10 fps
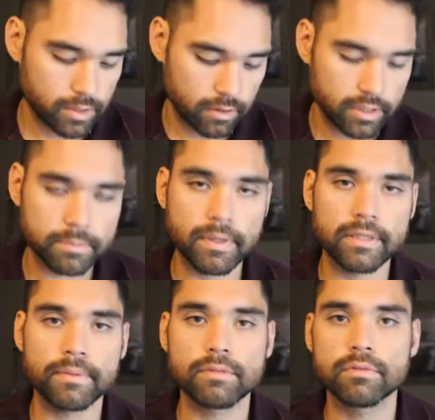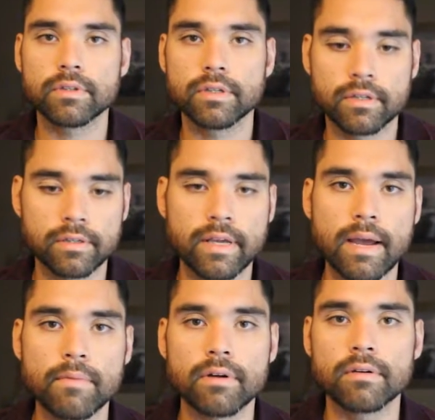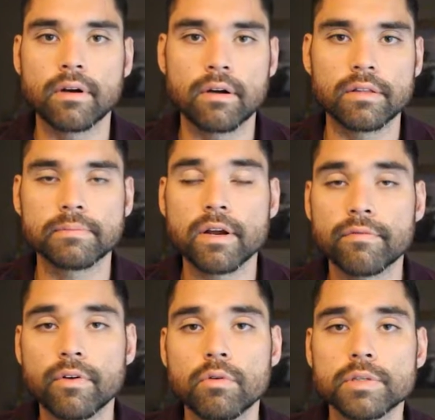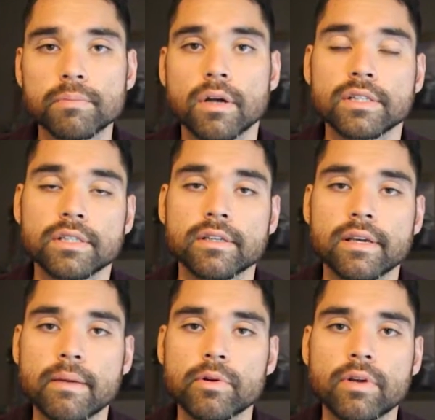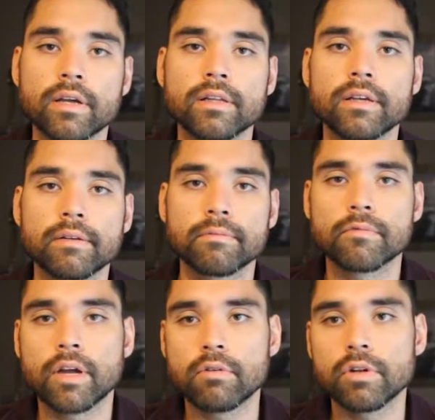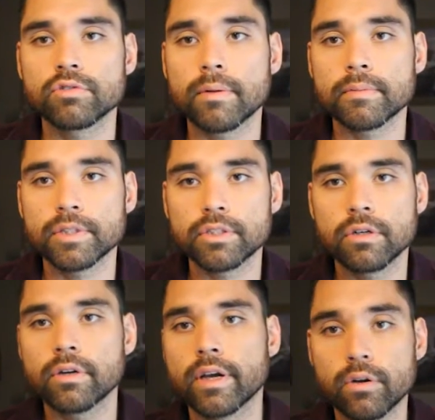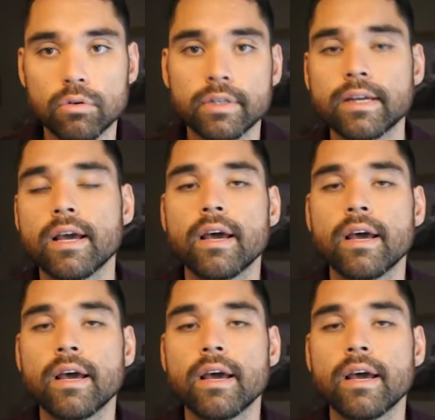So I just picked up this really good camera, this microphone, which plugs into the camera directly and it kind of runs right up to my shirt here. I can hold it.